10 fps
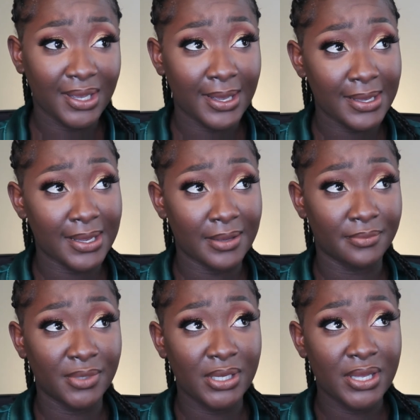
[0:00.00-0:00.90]

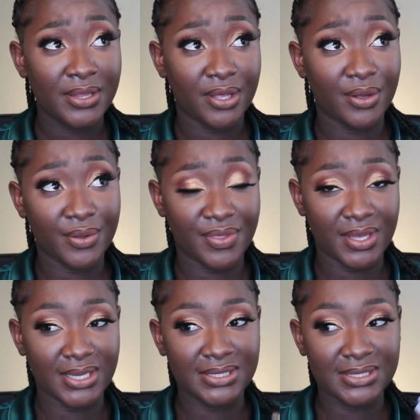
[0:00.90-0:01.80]
the good
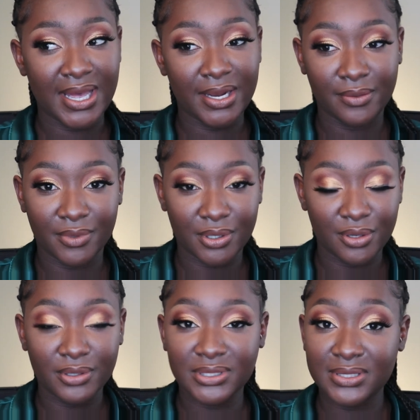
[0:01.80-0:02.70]
thing is I
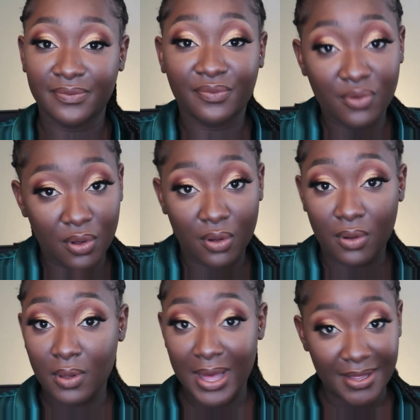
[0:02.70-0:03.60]
looked
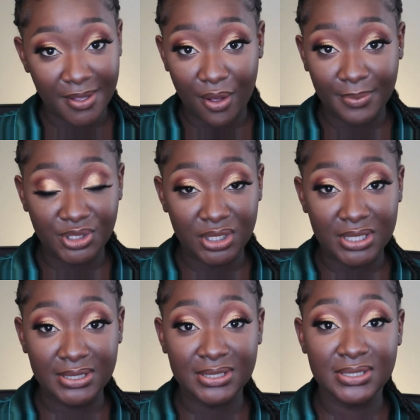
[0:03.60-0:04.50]
for other
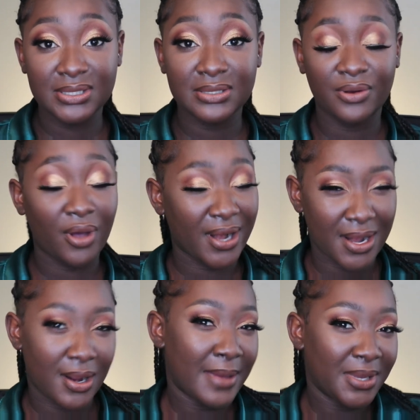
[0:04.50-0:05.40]
options,
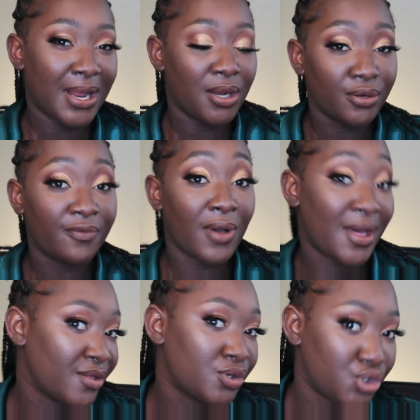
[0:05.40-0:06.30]
I looked for
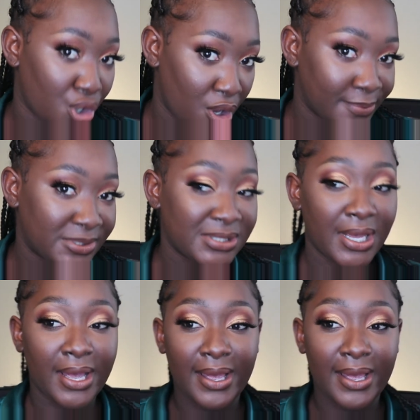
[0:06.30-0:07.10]
other jobs,